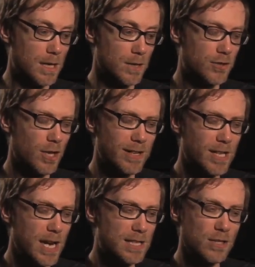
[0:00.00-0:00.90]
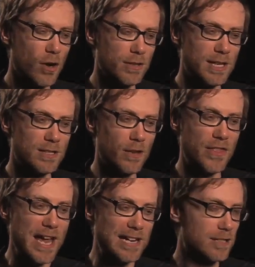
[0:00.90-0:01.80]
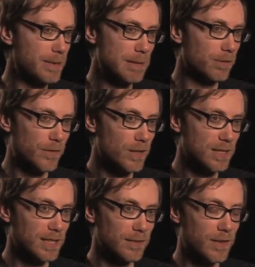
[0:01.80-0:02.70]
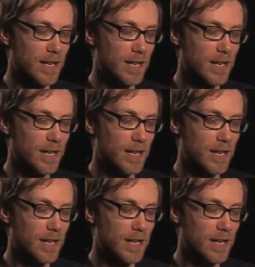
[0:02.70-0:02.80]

So it's not there to be provocative.